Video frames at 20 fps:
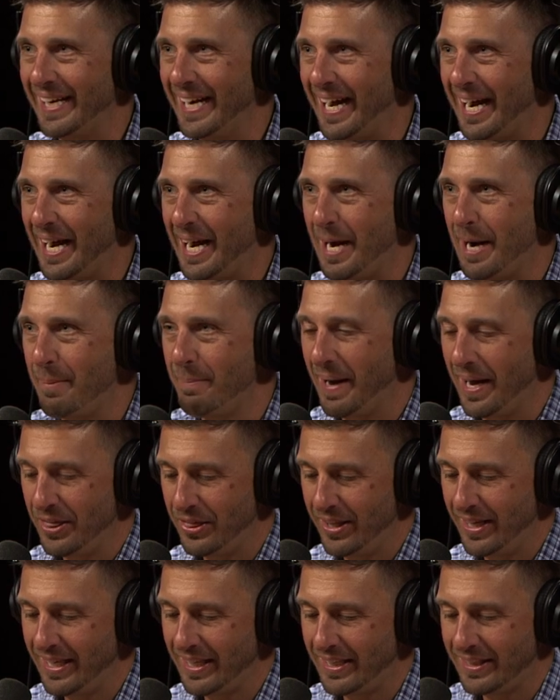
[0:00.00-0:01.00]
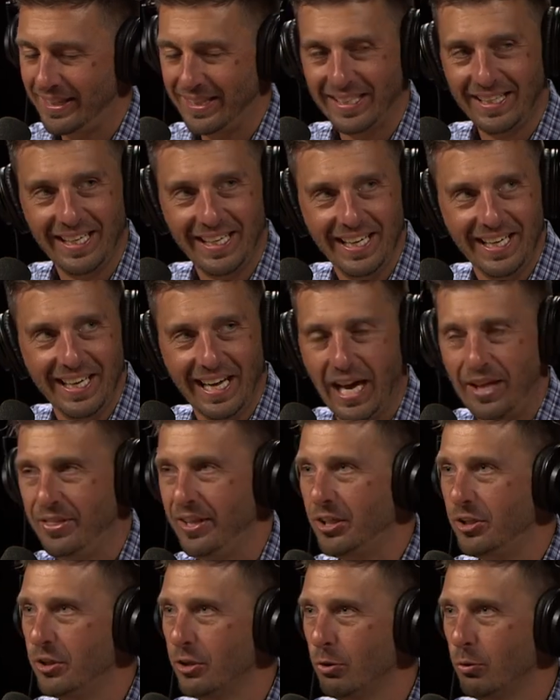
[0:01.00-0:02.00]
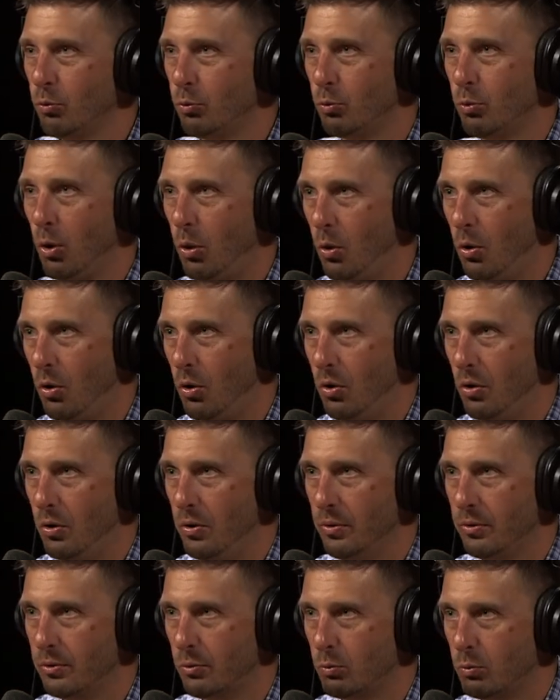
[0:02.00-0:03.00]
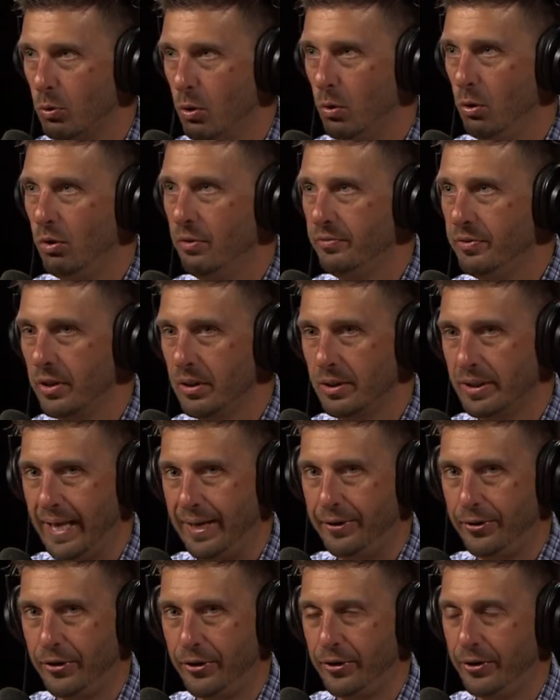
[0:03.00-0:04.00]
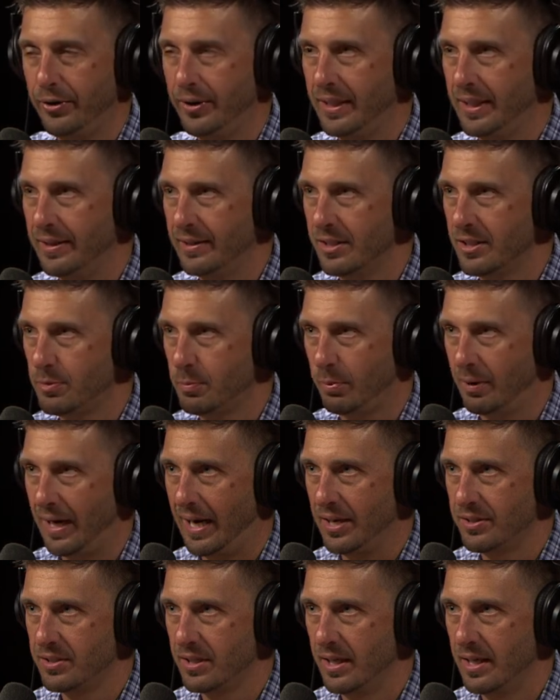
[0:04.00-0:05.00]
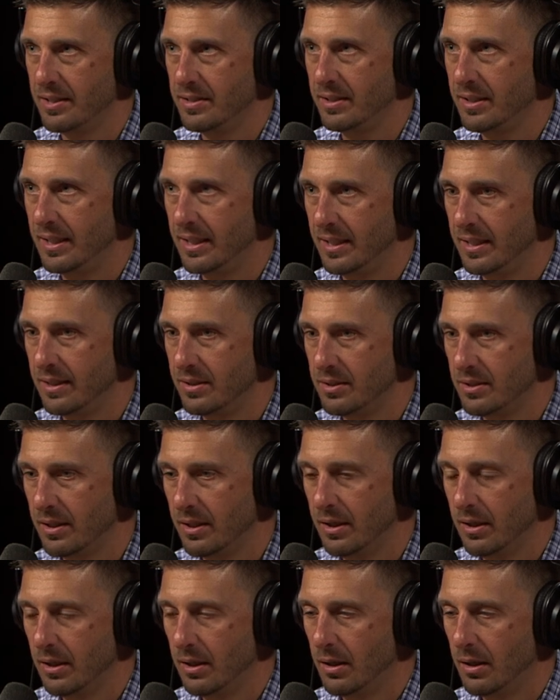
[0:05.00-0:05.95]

Um, thanks I think, for having me. Yeah. I think your role, the role of the lender in this process, is